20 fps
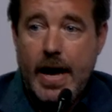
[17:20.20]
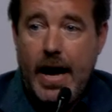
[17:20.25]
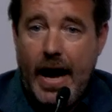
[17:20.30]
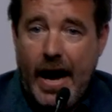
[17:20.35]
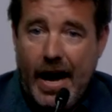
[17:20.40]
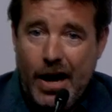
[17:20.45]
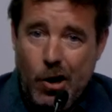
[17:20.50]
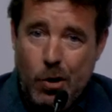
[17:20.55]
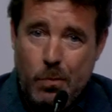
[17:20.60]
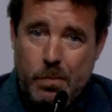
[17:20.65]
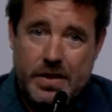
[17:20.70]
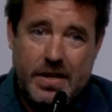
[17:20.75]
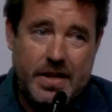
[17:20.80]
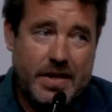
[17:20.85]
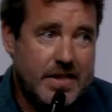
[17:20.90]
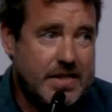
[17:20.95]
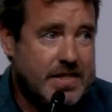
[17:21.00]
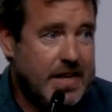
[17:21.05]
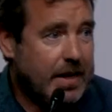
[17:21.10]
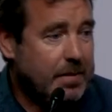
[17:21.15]
I hope it
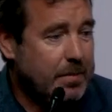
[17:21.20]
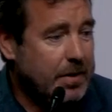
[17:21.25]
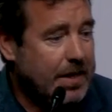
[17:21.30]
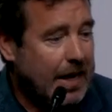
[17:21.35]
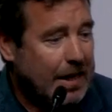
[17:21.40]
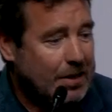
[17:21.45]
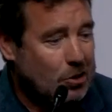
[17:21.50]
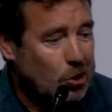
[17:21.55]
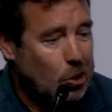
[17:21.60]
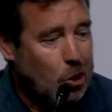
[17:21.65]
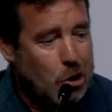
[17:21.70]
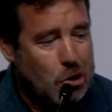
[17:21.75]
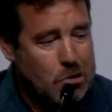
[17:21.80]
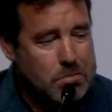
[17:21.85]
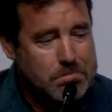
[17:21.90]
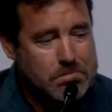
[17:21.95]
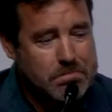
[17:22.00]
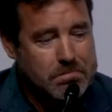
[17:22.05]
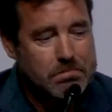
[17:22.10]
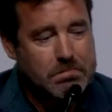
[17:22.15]
didn't take me that
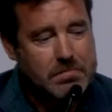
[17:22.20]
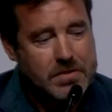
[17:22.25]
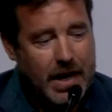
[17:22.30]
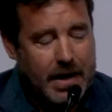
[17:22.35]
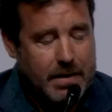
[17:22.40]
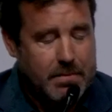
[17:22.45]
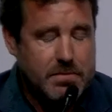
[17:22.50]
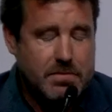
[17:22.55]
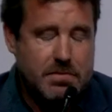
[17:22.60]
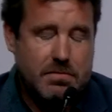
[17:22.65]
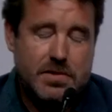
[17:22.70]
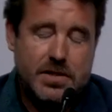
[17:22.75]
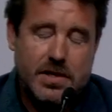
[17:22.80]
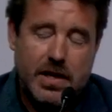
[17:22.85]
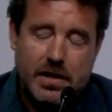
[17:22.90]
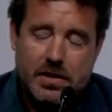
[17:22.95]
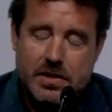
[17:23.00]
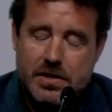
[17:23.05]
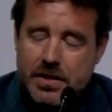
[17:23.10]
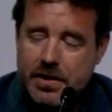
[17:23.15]
long. Time
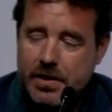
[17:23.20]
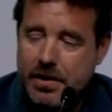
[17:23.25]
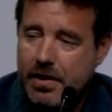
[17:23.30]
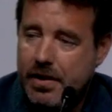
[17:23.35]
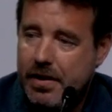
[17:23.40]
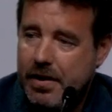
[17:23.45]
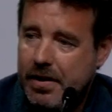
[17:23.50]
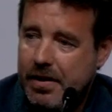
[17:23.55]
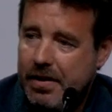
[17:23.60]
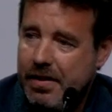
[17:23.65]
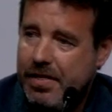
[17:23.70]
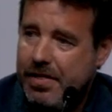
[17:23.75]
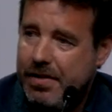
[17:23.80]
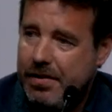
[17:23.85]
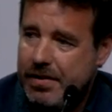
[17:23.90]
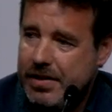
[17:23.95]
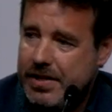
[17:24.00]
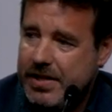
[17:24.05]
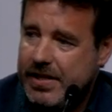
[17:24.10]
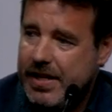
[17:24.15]
says here
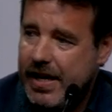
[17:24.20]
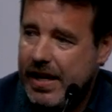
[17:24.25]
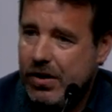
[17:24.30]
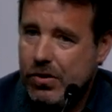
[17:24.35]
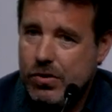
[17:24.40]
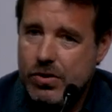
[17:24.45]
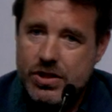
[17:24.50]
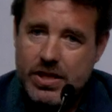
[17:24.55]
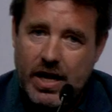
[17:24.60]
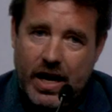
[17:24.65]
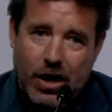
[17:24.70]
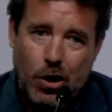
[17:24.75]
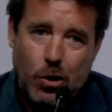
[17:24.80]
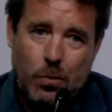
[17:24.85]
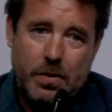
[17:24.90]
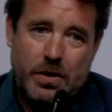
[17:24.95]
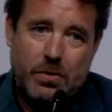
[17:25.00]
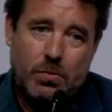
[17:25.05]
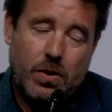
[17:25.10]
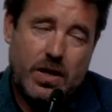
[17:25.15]
thirty seconds. I
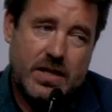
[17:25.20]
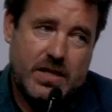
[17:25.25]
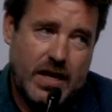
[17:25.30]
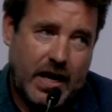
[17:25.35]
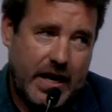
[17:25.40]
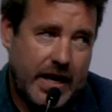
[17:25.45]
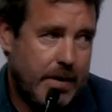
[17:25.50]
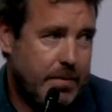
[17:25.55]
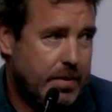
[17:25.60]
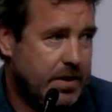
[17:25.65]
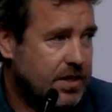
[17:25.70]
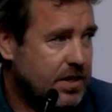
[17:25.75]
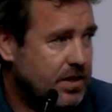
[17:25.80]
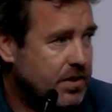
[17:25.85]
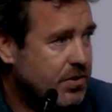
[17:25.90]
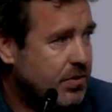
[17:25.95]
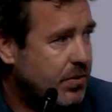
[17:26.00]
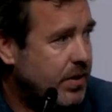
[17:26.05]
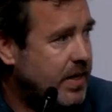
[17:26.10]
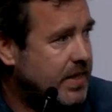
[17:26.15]
hope it was a little bit
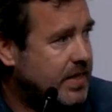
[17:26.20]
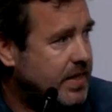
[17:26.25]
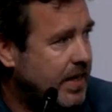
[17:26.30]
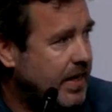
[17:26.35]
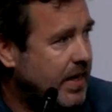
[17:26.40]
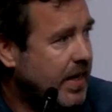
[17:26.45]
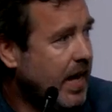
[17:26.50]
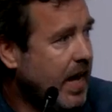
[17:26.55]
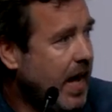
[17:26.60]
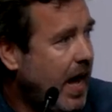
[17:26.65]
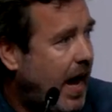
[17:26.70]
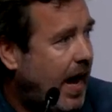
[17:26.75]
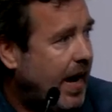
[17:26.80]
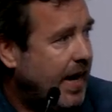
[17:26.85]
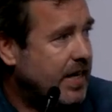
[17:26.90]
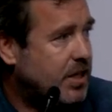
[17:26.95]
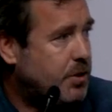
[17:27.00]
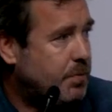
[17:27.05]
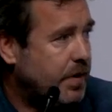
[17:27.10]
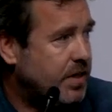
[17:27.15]
interesting,
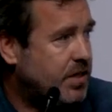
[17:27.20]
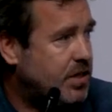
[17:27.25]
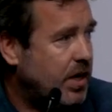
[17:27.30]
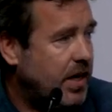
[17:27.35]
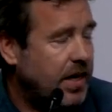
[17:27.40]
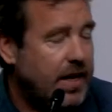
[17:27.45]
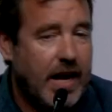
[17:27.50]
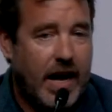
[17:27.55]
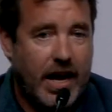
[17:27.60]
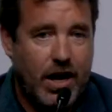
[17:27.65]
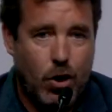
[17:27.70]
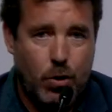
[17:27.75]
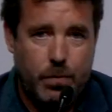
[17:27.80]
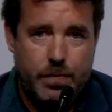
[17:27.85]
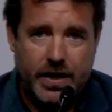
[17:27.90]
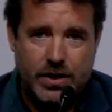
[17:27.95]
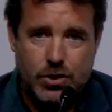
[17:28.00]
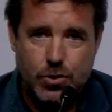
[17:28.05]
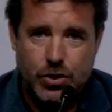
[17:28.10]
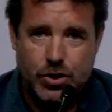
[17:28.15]
and especially I hope
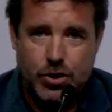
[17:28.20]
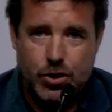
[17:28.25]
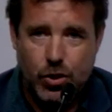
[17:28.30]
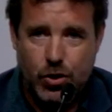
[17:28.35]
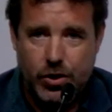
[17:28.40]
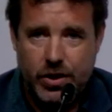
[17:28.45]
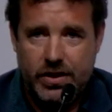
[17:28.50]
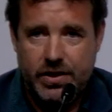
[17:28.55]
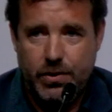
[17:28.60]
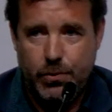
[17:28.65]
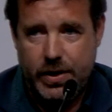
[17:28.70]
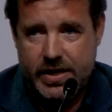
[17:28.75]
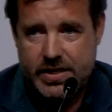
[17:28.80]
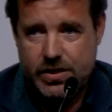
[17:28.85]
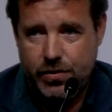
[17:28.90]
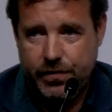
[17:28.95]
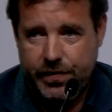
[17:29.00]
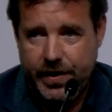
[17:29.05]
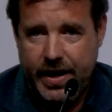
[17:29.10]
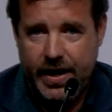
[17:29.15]
that you enjoy the
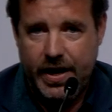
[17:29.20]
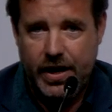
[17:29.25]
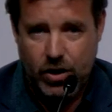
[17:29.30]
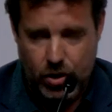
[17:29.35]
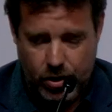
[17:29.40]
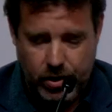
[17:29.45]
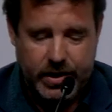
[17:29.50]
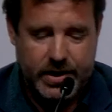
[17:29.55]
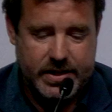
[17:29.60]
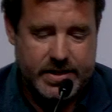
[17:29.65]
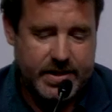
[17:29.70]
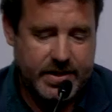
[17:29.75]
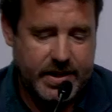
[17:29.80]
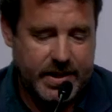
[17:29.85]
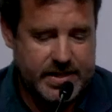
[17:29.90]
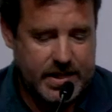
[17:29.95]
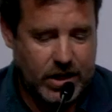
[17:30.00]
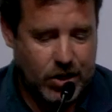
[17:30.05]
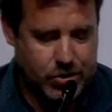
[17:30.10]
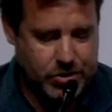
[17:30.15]
rest of the Congress.
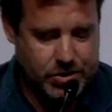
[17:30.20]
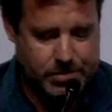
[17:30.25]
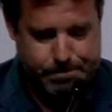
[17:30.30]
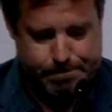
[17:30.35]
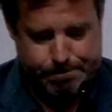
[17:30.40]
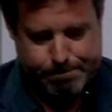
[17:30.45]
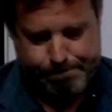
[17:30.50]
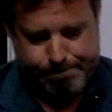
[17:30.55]
Thanks a lot.